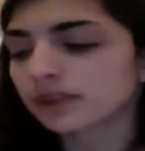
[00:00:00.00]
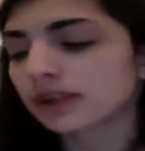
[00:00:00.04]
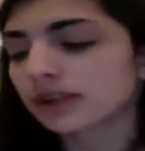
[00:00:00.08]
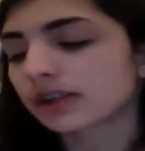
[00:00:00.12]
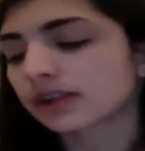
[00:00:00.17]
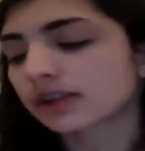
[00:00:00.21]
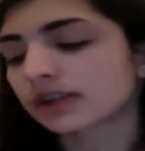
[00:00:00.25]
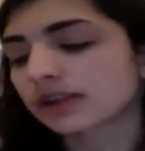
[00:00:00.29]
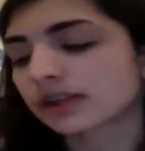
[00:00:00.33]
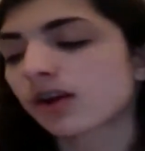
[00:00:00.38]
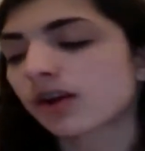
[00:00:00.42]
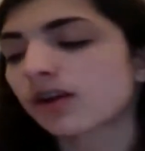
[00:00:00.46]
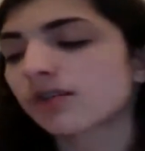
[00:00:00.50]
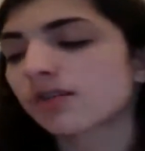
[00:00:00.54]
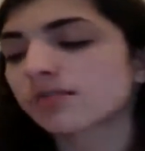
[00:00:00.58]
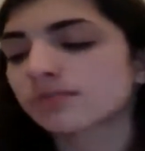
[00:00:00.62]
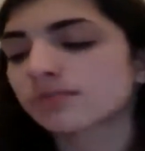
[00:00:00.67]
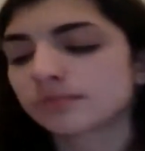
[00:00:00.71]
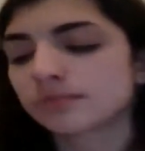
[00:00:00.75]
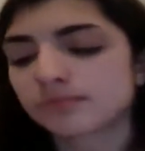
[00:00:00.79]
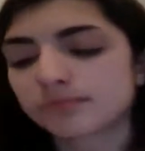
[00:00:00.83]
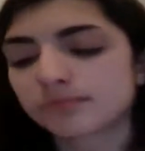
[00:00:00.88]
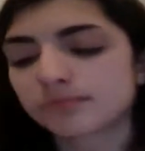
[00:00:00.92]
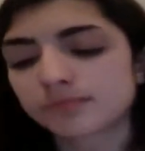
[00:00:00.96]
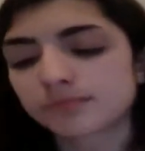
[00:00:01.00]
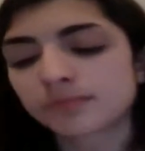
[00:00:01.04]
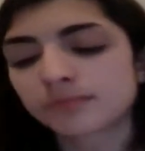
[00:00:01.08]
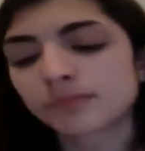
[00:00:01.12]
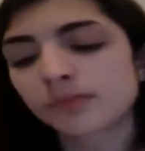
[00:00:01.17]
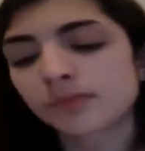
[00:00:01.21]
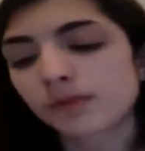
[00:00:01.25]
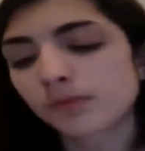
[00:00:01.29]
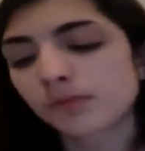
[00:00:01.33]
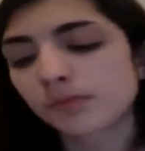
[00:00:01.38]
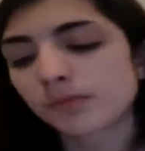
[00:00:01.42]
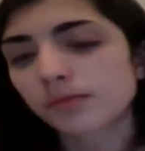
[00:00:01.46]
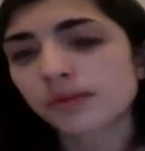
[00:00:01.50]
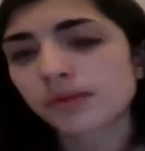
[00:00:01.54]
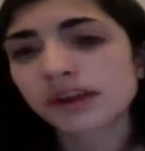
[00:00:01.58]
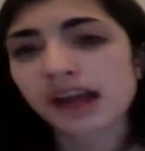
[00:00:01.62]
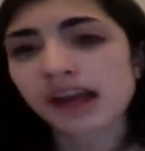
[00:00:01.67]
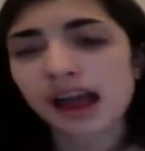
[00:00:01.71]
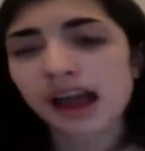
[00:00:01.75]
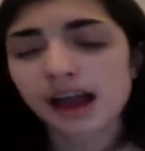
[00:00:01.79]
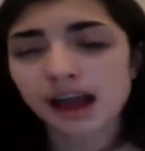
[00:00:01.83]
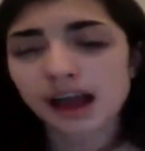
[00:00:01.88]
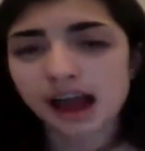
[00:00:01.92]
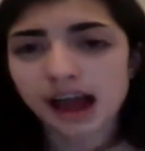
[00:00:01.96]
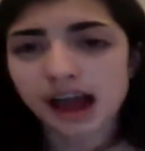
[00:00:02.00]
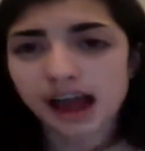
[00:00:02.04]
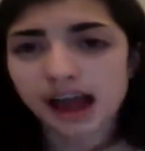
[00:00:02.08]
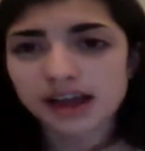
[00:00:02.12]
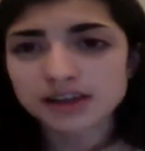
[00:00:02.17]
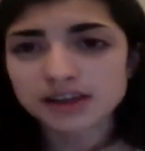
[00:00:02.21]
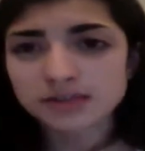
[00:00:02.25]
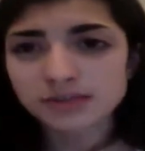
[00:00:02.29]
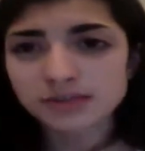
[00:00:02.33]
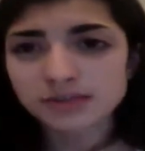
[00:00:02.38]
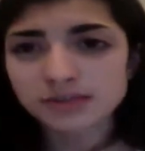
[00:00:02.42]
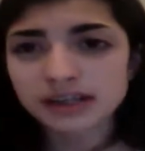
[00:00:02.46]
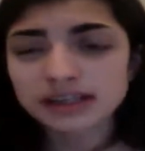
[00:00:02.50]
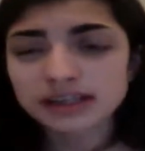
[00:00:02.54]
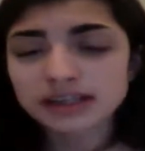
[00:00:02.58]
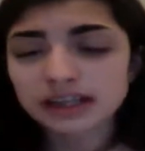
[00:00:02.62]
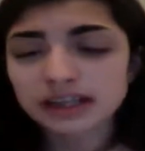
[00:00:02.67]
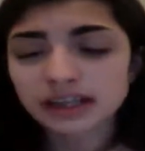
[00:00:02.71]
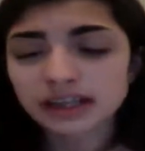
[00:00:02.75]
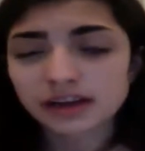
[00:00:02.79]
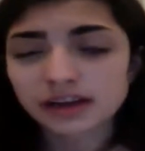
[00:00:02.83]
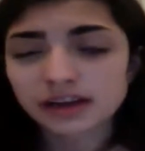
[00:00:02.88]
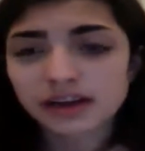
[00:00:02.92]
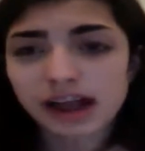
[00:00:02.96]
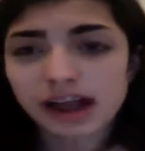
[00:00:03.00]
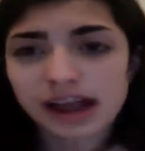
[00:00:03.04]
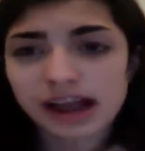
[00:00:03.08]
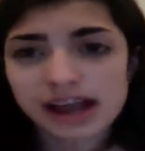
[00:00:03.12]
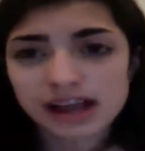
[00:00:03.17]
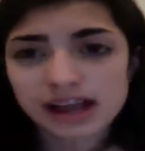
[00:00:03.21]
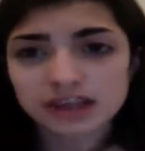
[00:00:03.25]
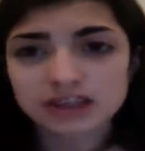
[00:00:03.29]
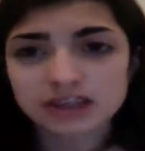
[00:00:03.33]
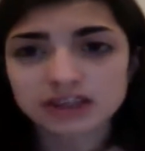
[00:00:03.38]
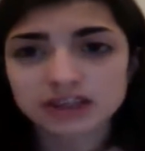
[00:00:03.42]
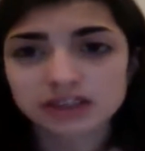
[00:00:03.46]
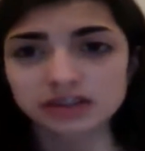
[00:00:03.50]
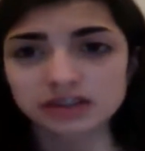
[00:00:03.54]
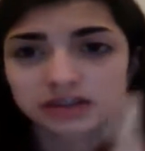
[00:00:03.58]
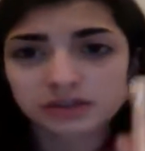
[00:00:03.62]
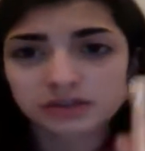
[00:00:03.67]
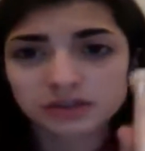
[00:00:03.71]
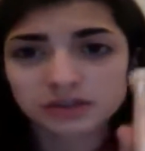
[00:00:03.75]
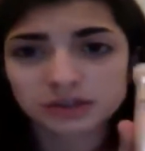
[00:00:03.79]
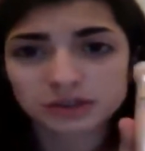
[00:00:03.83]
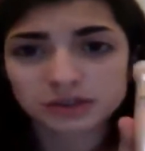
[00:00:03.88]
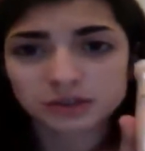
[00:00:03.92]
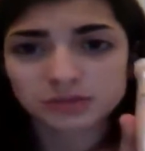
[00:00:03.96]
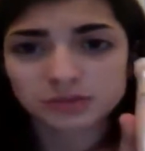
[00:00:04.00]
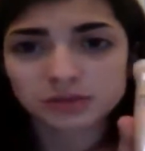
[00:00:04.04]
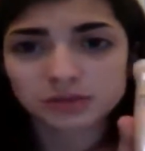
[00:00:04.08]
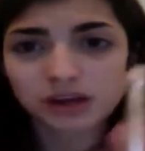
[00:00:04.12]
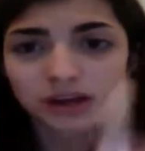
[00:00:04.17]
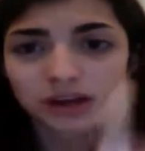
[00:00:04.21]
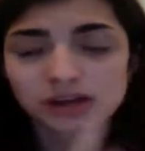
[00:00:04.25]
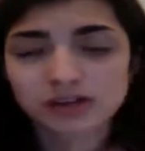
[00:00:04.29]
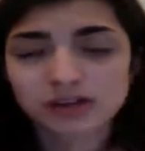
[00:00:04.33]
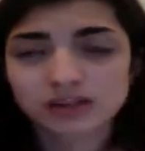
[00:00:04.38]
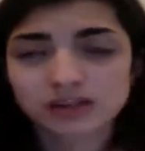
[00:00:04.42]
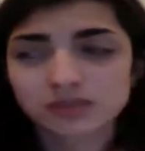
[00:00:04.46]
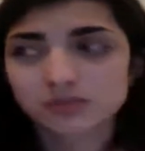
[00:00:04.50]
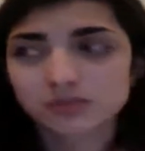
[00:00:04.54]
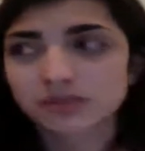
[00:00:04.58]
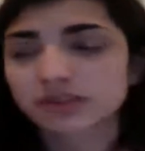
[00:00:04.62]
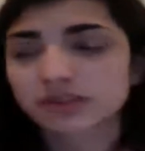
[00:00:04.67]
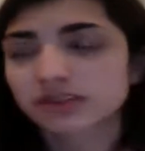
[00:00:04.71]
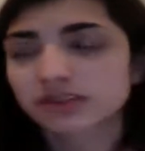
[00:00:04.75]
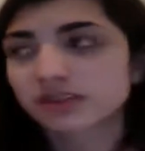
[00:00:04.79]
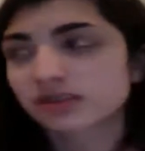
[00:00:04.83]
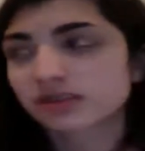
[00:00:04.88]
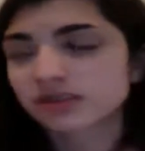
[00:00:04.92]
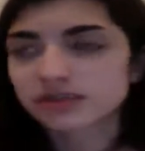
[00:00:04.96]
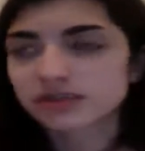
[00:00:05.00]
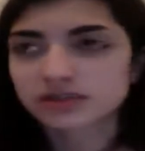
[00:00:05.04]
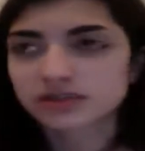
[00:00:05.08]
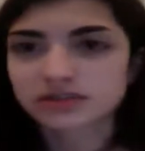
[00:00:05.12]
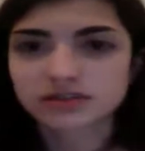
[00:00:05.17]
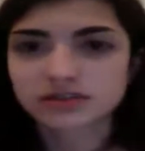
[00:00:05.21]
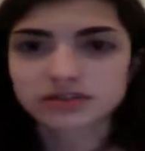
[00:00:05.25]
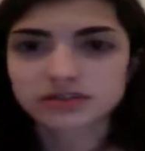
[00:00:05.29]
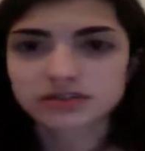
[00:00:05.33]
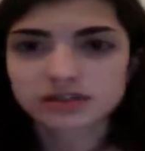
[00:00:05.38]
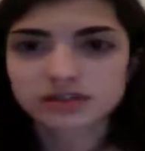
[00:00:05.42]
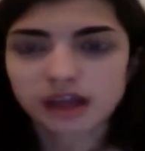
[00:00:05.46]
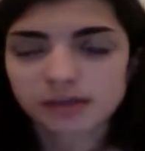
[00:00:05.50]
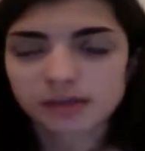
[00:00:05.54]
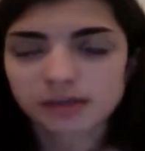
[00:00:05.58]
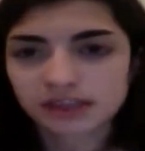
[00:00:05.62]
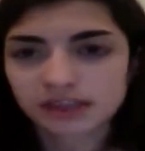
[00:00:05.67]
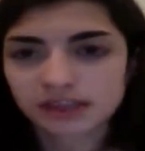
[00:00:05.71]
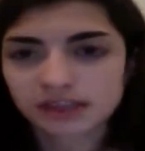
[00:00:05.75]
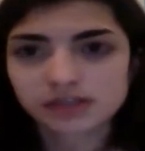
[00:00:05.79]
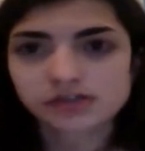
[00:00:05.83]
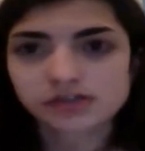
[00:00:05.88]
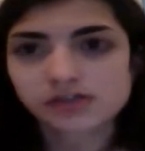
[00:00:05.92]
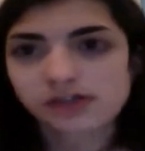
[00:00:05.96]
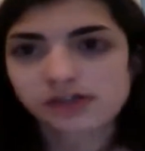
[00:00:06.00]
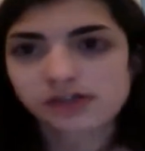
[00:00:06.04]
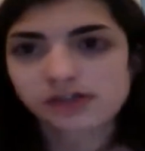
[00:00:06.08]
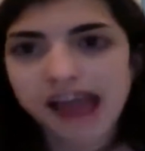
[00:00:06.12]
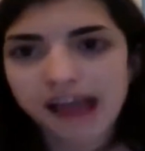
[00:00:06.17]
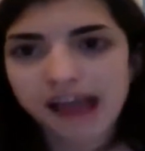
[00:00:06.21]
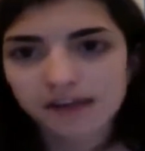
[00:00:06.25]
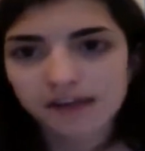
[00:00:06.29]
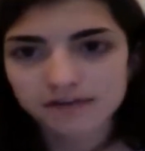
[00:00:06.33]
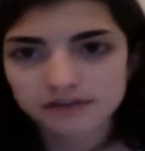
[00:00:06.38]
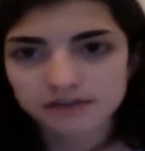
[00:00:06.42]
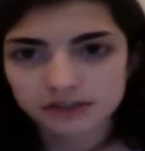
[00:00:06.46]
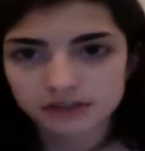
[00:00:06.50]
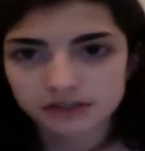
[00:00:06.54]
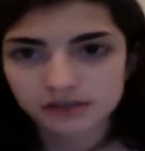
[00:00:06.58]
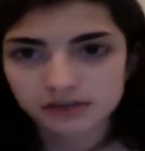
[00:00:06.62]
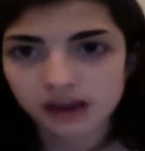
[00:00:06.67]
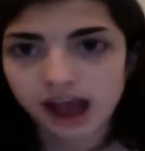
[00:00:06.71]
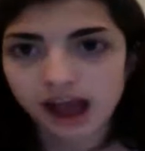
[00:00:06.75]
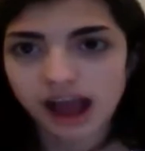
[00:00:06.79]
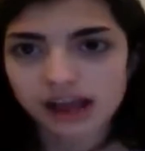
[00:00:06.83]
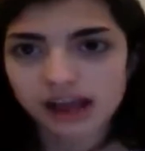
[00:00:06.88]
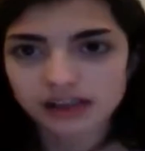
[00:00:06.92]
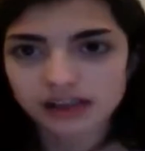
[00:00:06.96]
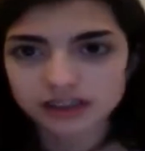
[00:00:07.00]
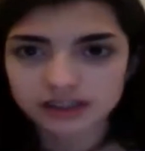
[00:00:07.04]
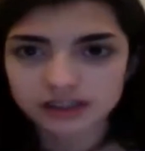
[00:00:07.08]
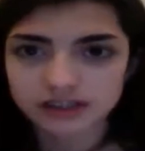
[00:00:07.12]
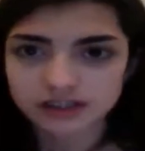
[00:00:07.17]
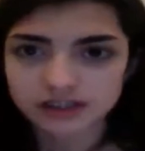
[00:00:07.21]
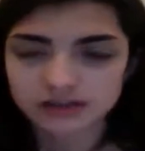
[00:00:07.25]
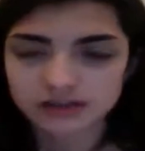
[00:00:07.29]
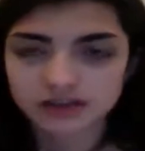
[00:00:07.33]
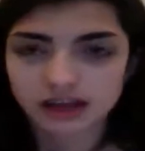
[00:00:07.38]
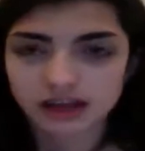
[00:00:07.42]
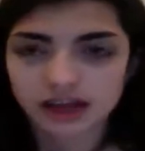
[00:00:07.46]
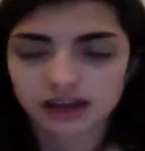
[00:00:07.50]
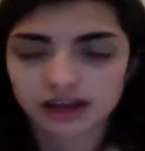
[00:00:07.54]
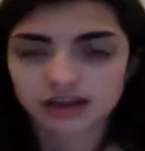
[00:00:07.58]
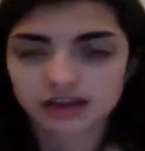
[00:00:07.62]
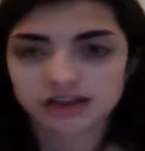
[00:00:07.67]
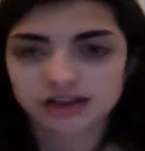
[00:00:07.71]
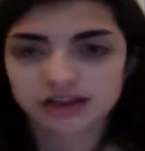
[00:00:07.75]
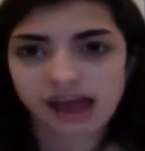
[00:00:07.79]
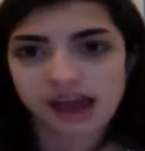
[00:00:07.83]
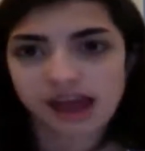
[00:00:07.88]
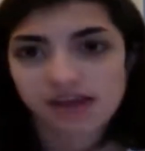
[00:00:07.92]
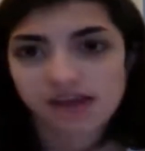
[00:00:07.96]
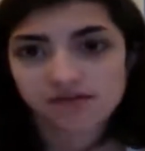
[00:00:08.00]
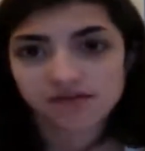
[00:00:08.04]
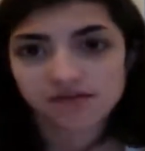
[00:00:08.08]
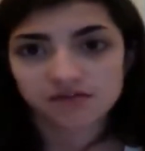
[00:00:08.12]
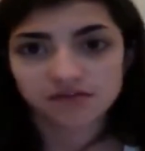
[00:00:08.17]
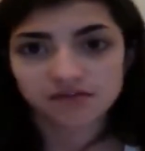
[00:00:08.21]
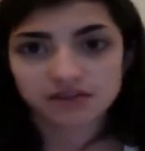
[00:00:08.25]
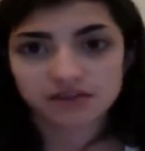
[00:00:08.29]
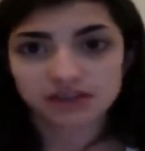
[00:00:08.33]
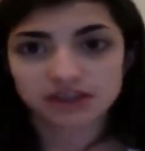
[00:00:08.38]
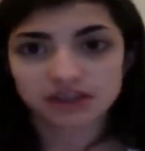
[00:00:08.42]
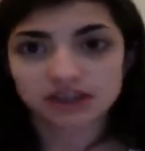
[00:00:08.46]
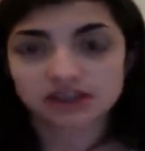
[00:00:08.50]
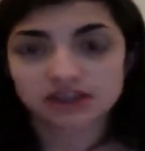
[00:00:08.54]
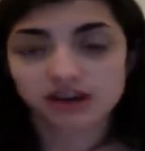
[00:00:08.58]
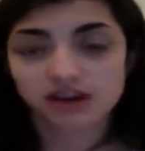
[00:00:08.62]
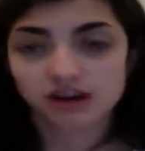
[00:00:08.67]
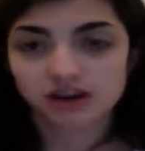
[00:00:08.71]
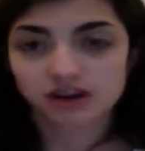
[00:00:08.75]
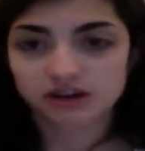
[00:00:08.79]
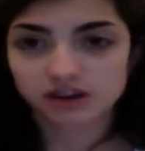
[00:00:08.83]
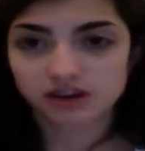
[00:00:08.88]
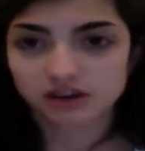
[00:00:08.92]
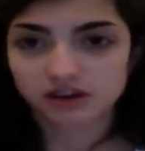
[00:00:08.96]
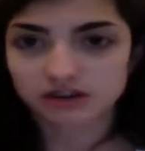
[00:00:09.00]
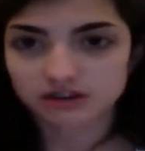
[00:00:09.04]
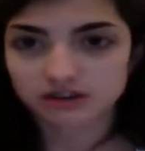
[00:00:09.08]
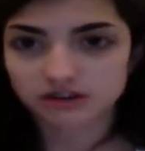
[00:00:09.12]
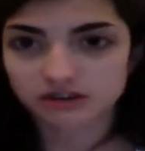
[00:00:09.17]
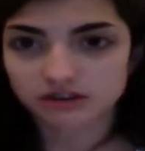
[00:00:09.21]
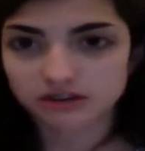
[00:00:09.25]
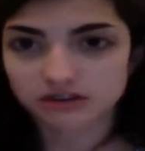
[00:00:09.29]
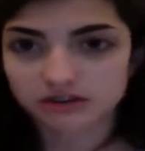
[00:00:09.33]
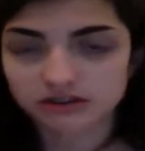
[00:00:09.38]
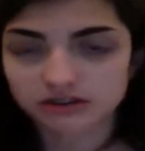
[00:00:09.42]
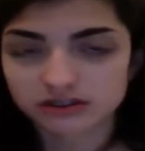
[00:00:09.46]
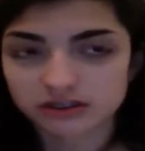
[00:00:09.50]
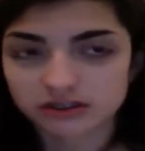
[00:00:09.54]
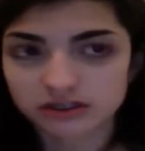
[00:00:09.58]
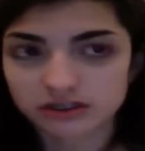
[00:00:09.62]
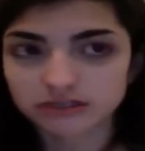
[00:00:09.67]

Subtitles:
So when I do my concealer, I actually do 2 parts, which, I mean, you don't have to. I just do that because I have really dark circles,